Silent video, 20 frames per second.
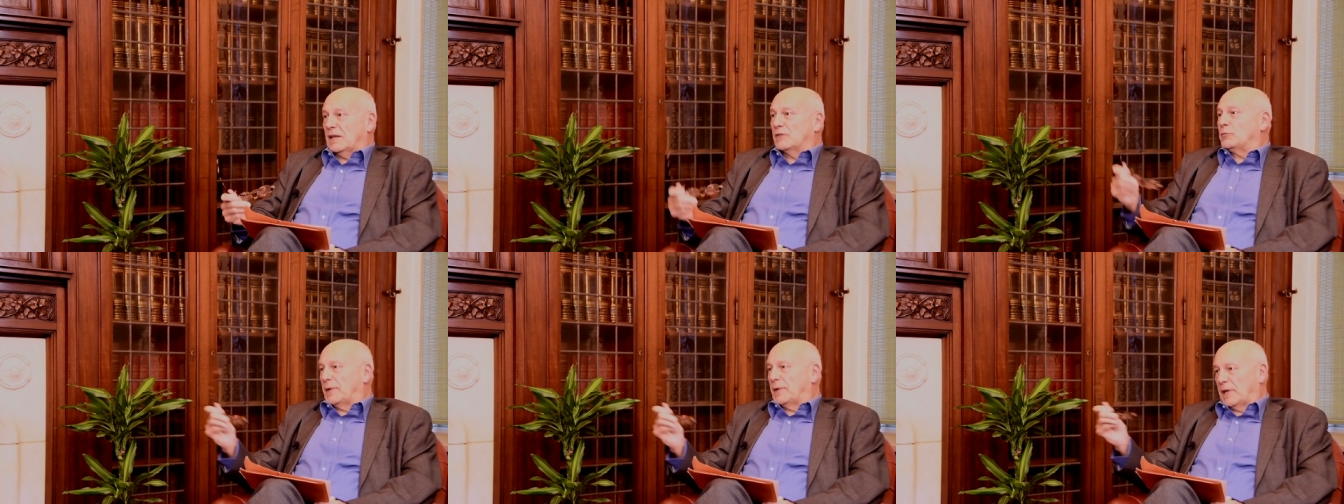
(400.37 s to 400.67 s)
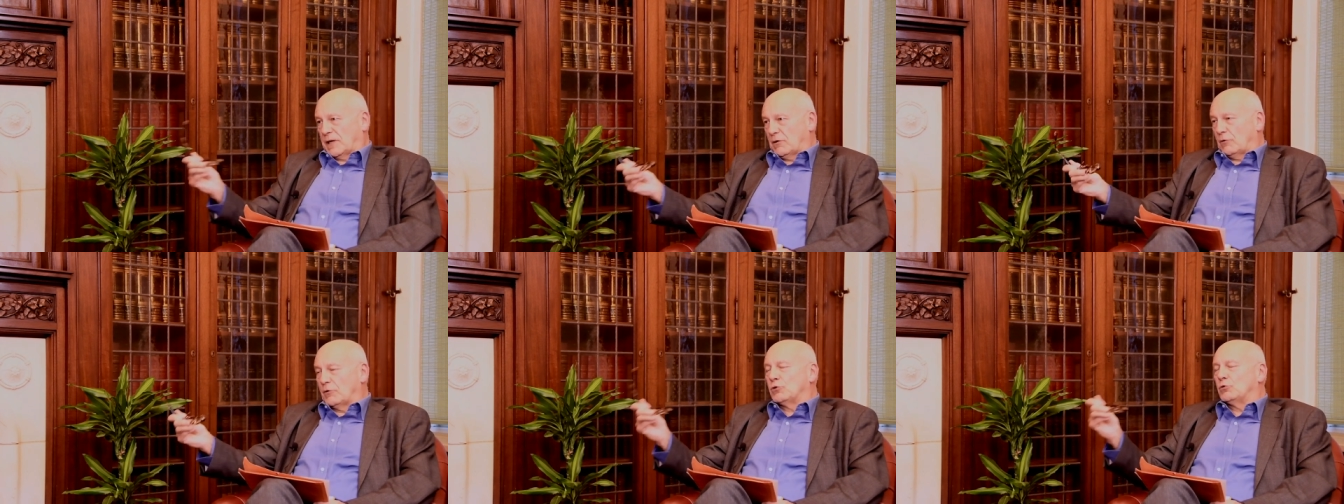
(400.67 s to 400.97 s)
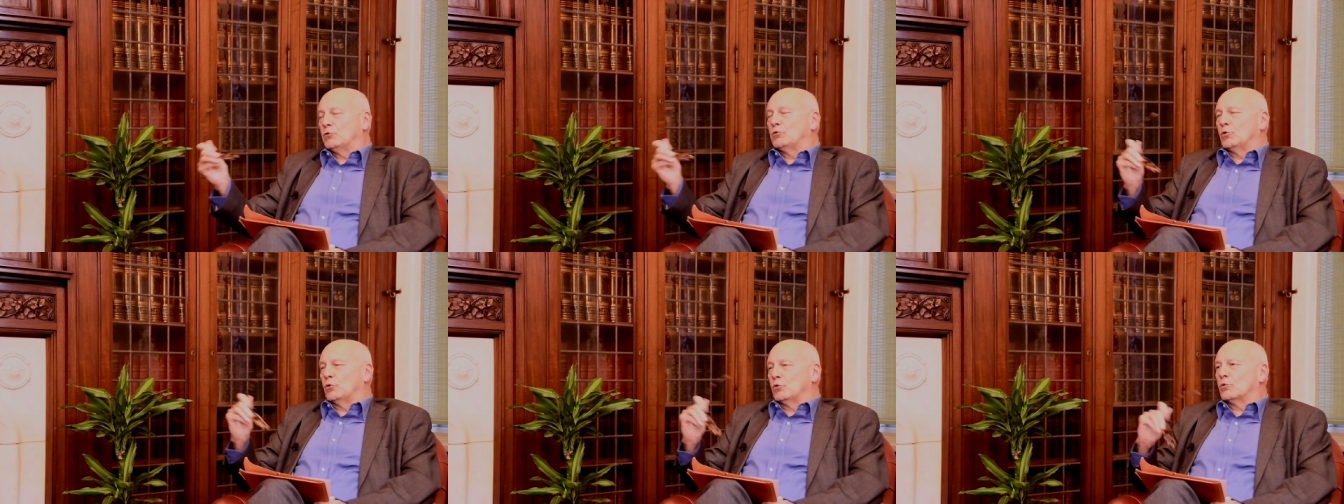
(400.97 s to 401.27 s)
And we are going
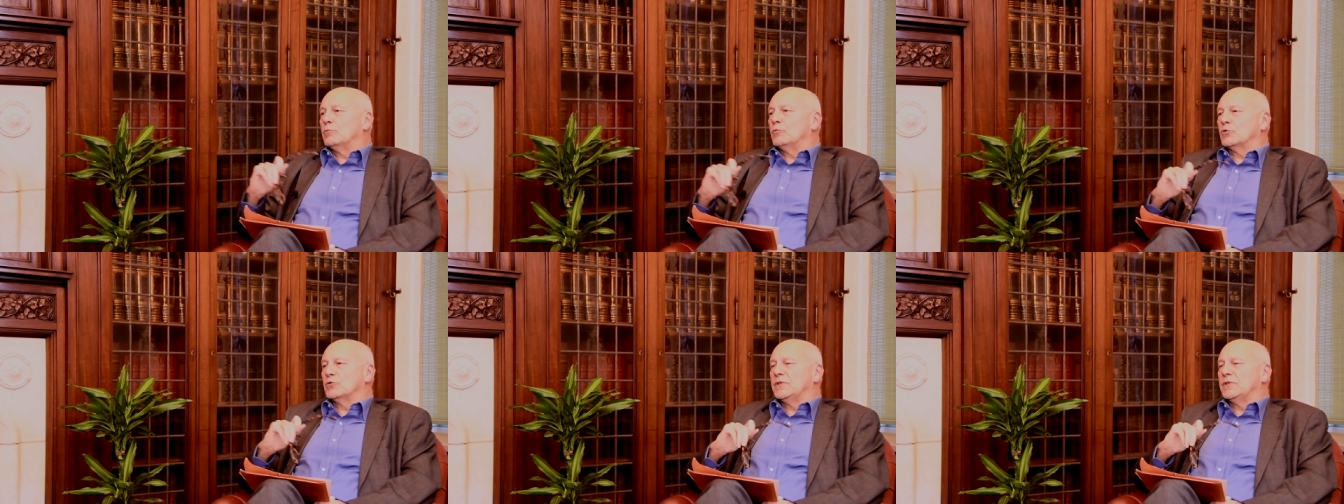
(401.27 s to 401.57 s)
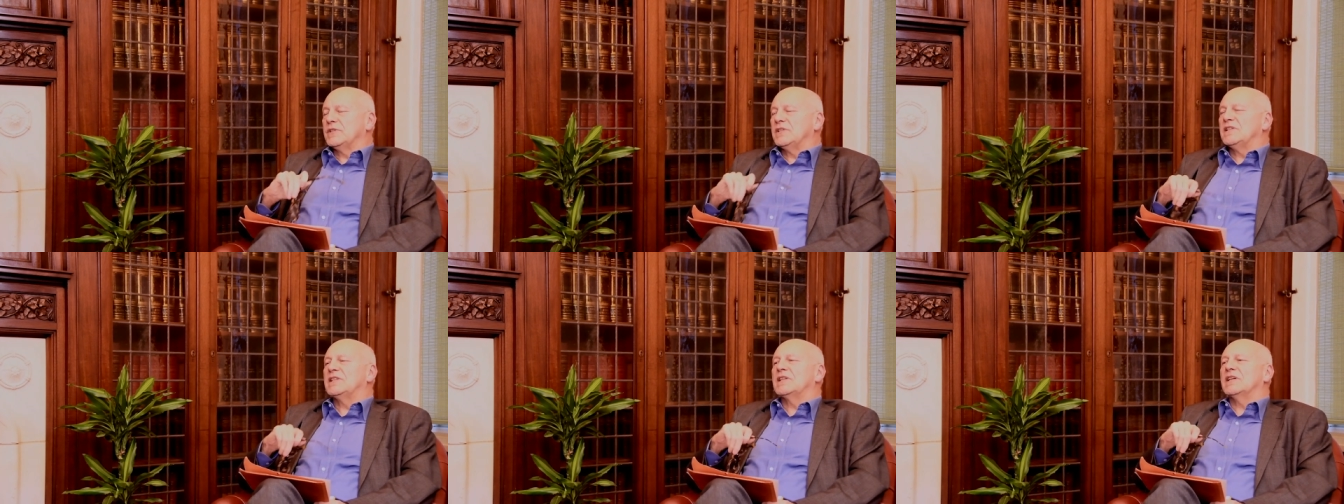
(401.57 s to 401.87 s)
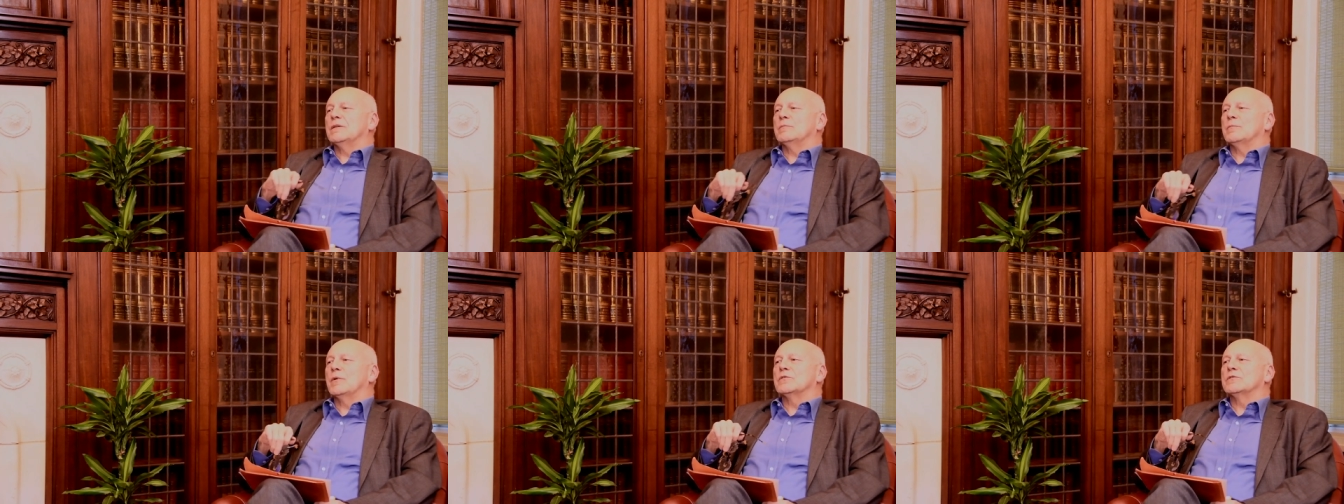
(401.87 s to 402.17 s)
to talk more in
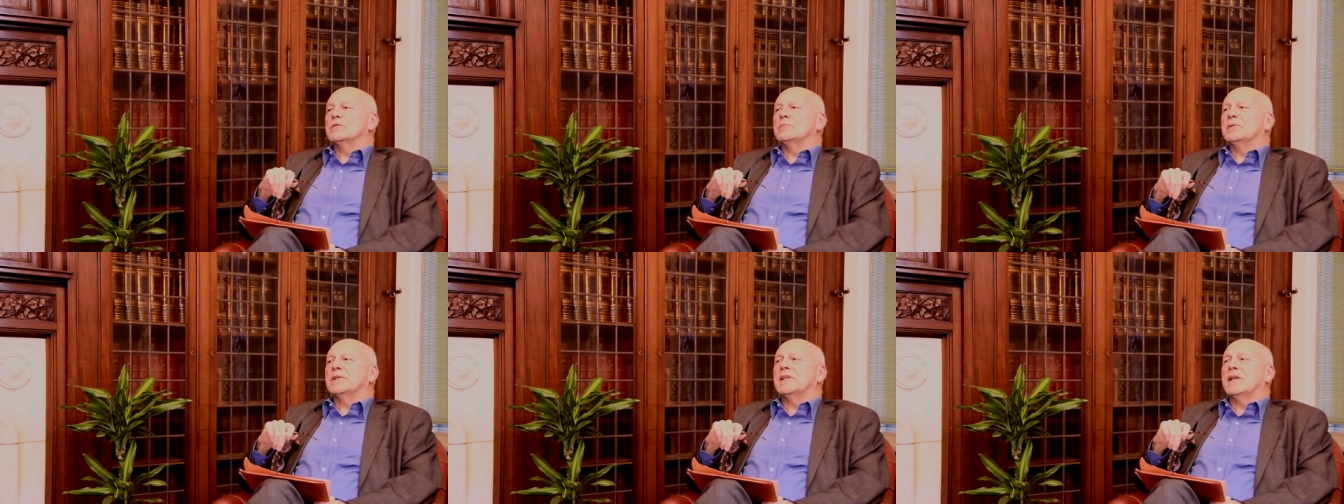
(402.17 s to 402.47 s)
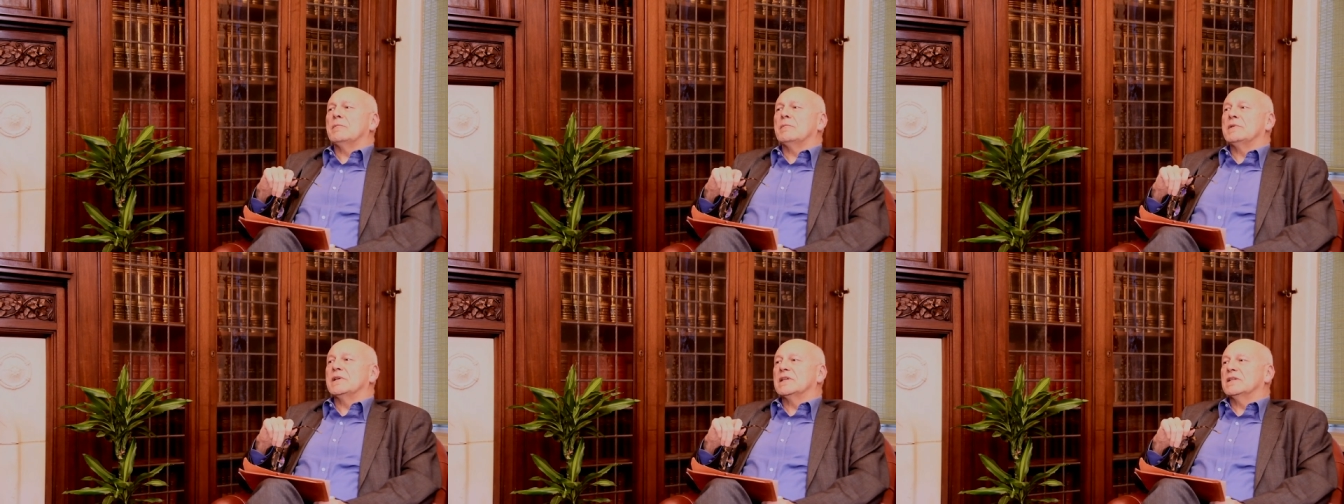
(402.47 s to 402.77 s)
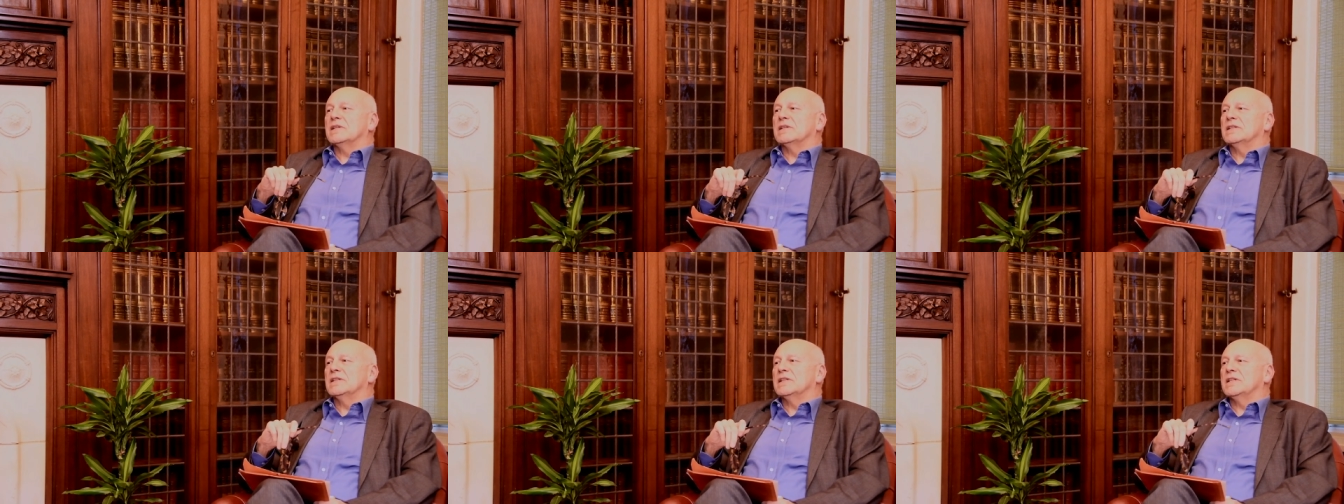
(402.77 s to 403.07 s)
detail about the pandemic
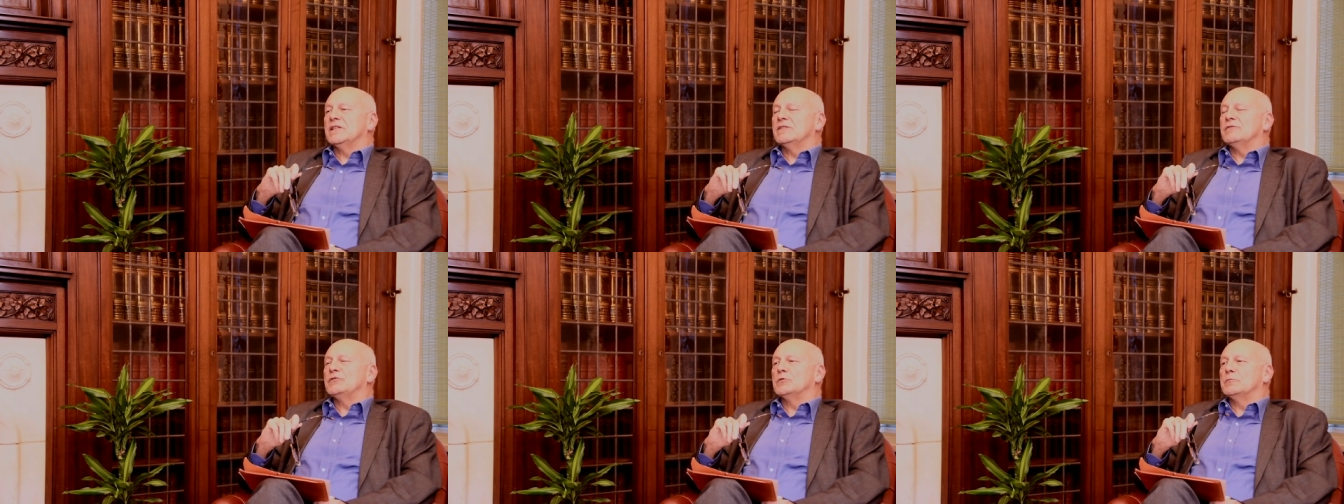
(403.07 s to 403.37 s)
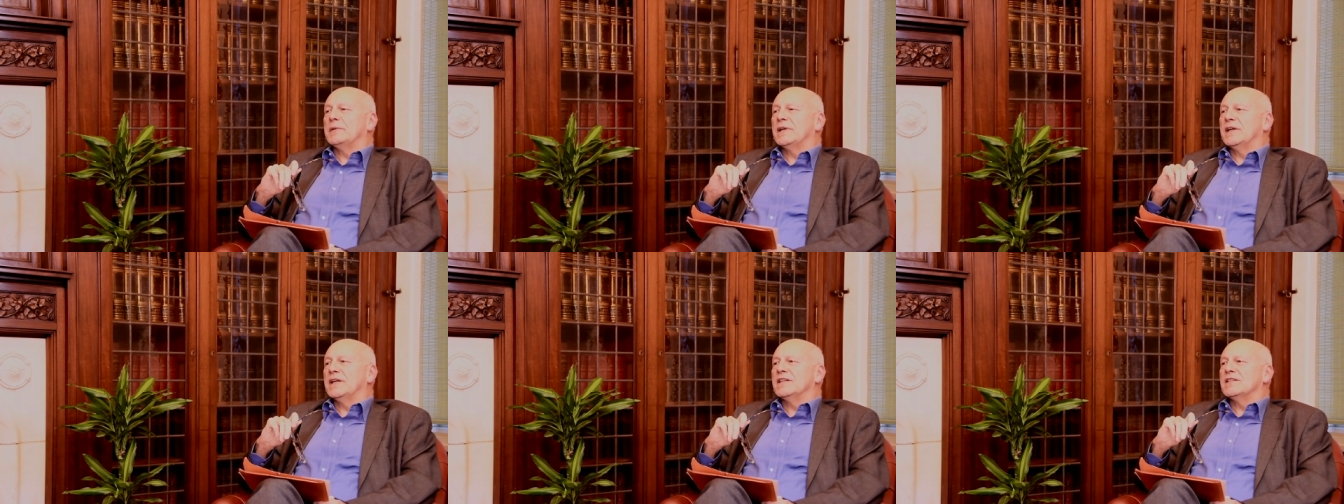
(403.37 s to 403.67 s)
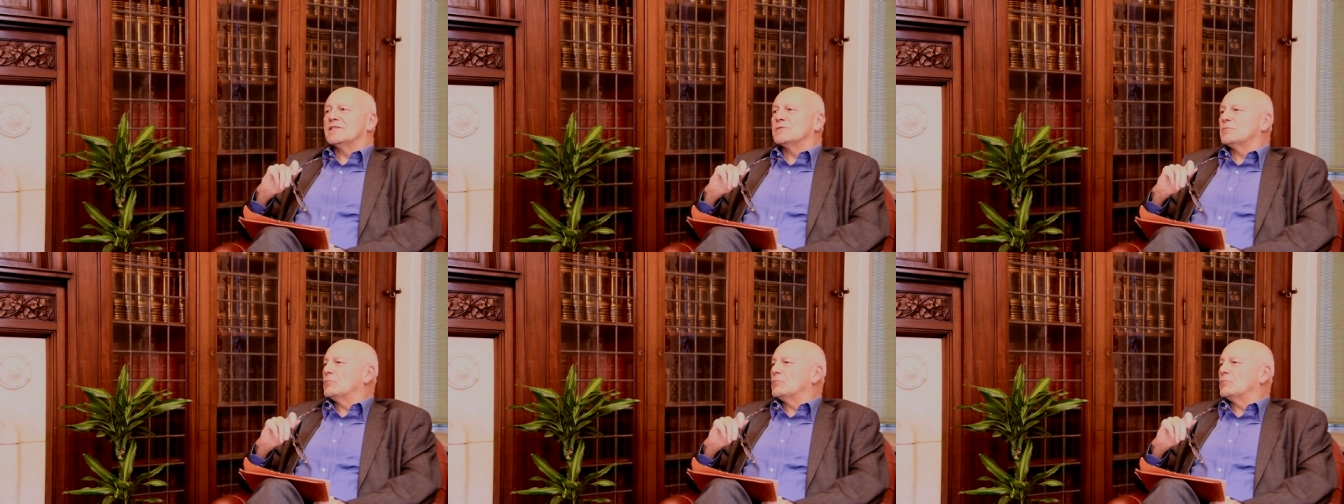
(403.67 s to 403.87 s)
uh, in a few minutes.